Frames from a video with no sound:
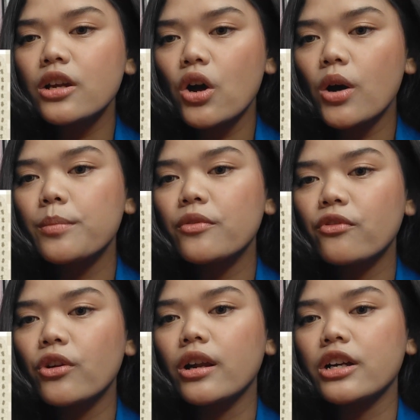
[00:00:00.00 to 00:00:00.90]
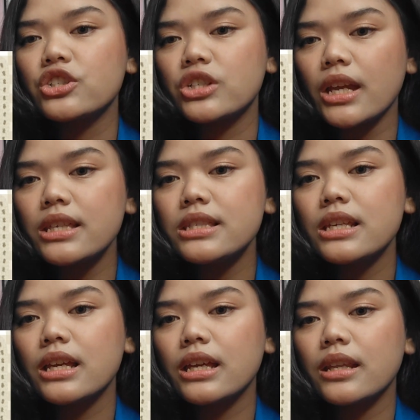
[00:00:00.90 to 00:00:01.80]
hope for a change
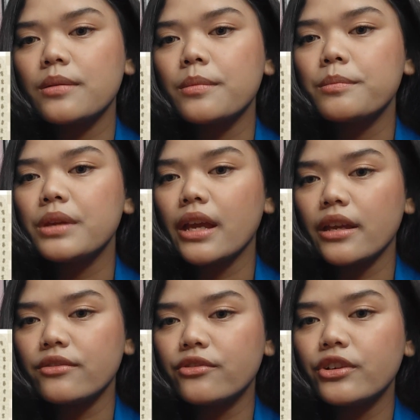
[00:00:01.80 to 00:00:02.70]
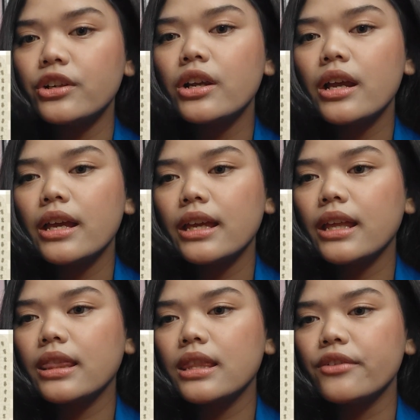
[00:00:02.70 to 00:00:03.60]
in behavior
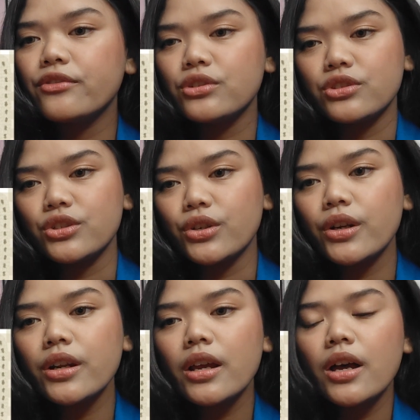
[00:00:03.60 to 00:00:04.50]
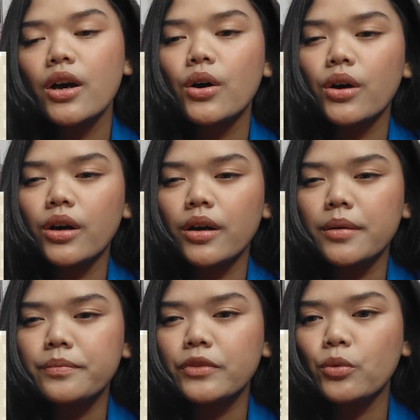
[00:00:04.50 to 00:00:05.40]
in the future,
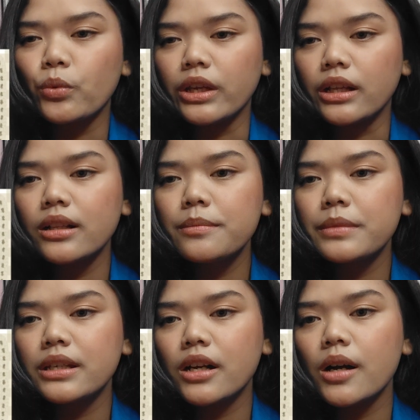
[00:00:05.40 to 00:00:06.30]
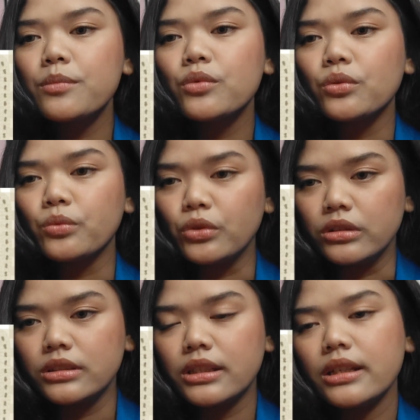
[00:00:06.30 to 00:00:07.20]
will become would.